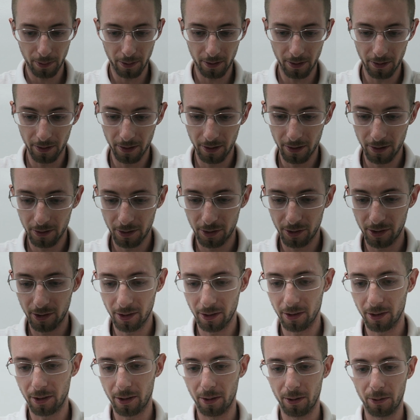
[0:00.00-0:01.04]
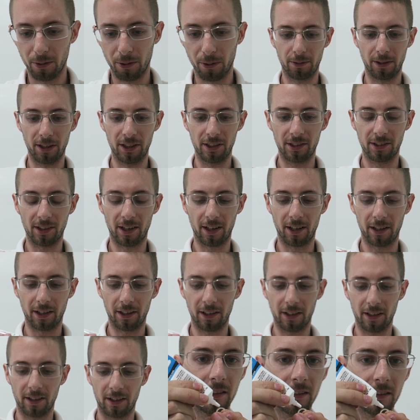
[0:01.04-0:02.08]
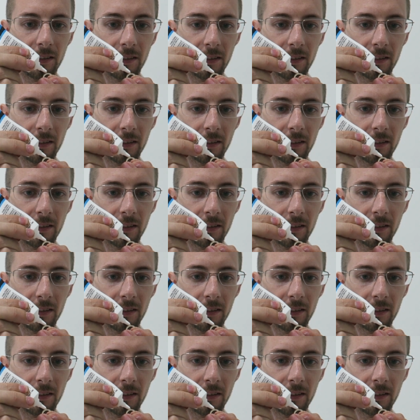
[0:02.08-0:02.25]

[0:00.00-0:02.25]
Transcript: put a little silicone grease on it.